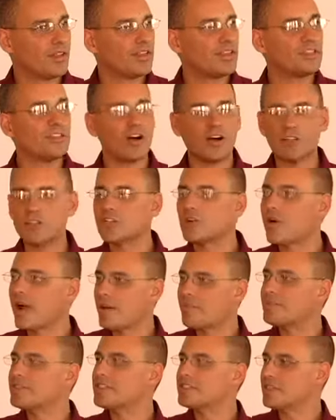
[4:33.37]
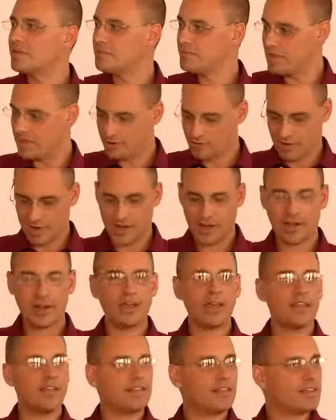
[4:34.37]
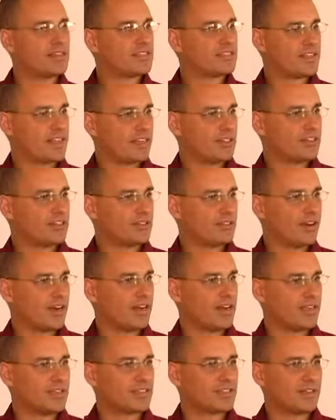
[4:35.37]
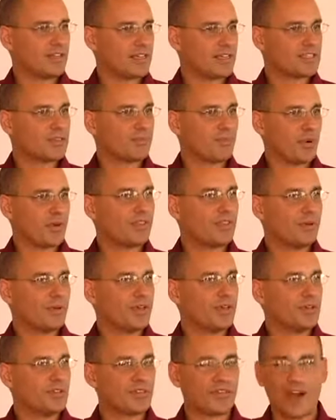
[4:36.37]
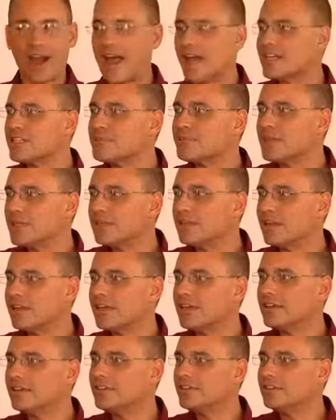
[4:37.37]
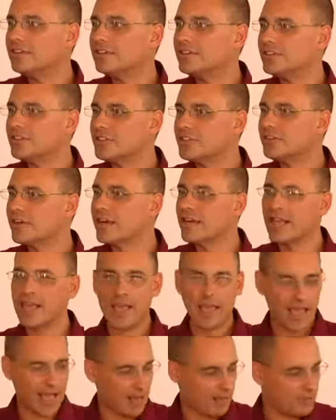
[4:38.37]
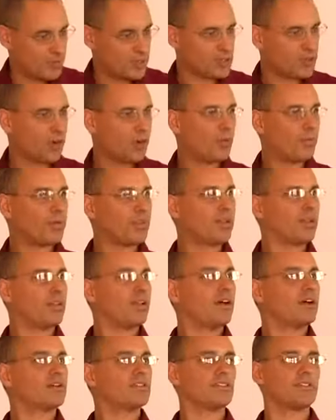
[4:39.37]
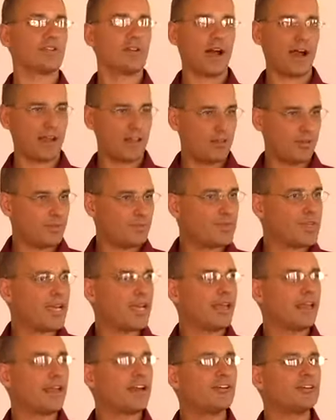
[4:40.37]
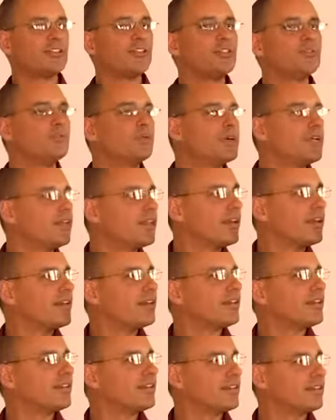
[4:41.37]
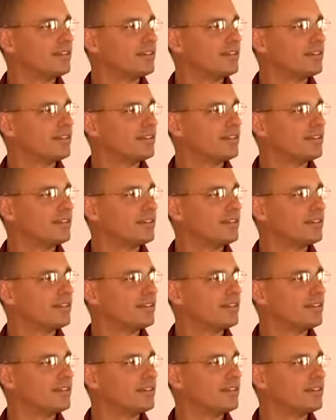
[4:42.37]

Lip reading: It also happens to be, right, this center, right, is a point that we use for asthma a lot, too, right? Helps to open the lungs. How do you obtain energy? You breathe it in,